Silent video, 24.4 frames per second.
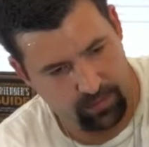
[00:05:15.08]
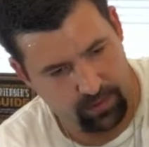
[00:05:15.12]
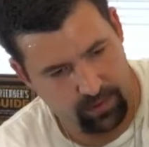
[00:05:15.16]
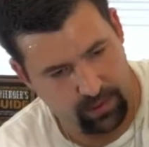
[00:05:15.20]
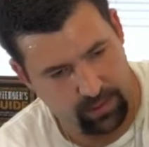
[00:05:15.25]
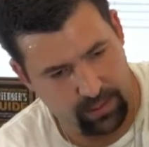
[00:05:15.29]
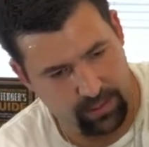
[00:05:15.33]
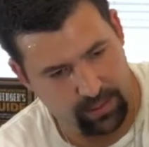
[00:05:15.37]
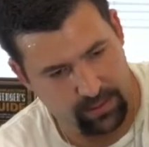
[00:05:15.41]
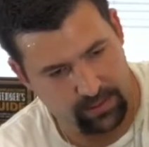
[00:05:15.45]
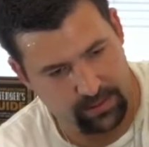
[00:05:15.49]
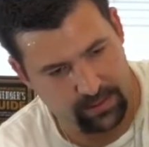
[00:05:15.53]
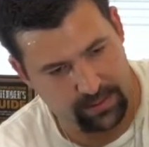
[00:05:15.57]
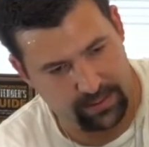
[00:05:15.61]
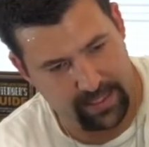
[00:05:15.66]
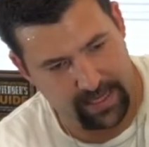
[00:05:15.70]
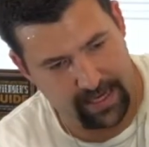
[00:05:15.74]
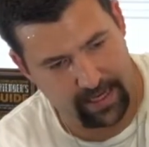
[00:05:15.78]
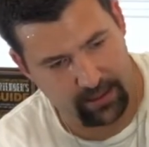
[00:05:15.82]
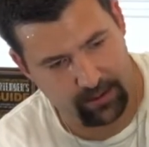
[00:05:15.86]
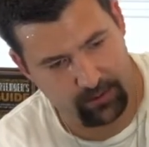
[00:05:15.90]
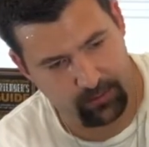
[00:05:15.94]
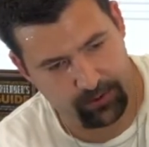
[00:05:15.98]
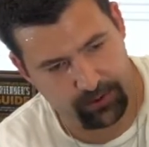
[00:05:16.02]
and
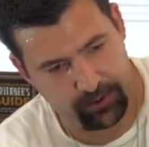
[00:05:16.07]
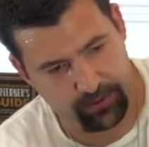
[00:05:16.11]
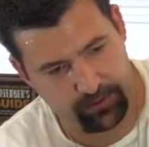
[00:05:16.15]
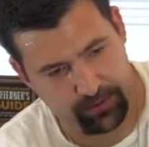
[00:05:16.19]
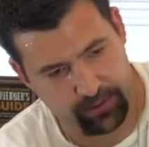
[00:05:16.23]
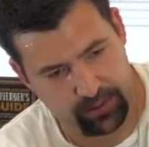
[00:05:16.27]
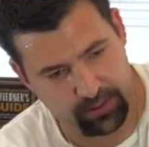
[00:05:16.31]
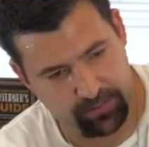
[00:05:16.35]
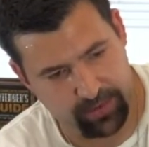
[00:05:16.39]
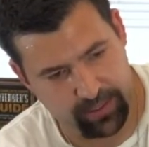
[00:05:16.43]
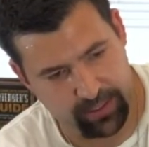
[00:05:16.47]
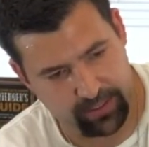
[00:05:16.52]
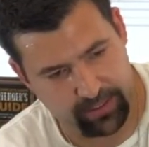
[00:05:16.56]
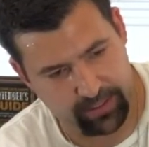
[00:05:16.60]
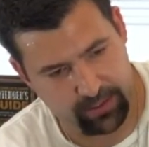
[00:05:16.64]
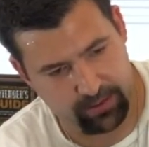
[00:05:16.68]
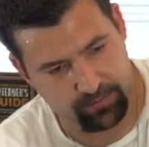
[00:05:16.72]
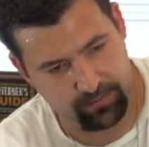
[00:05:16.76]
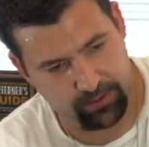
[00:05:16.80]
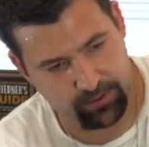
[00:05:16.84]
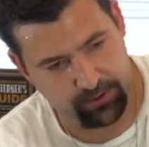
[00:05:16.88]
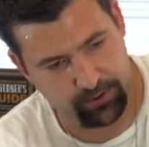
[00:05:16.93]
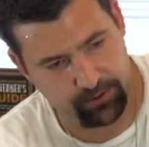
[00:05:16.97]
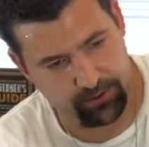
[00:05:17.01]
exactly what you would expect out
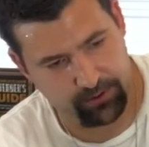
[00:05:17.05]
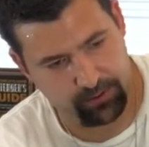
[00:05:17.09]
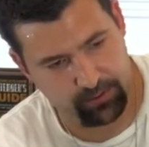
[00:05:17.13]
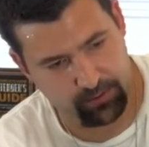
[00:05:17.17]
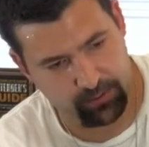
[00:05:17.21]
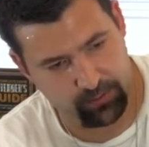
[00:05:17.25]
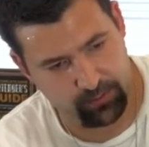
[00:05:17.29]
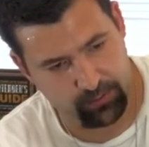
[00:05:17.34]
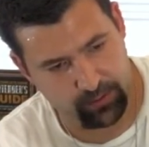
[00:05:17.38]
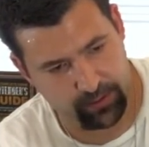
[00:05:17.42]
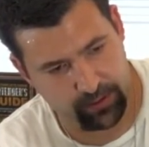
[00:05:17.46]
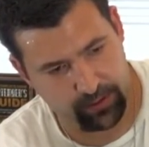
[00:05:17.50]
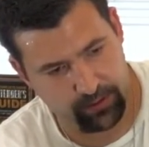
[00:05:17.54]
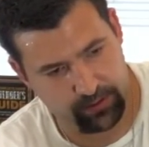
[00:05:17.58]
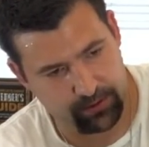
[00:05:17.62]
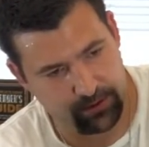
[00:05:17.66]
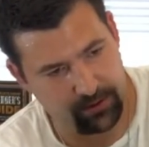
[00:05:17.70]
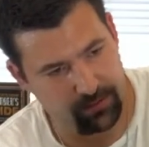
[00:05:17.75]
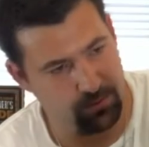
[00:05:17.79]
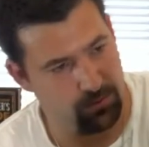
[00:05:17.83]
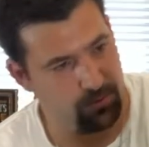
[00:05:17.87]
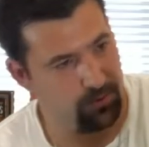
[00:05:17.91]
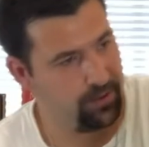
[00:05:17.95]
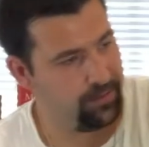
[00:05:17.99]
of a good green
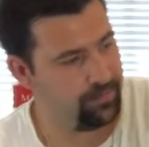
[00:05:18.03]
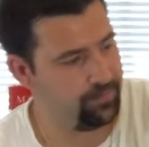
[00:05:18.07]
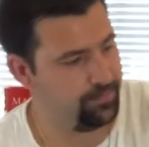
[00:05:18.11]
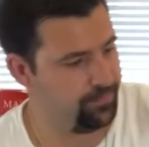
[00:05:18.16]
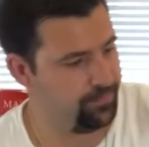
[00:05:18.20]
smoothie.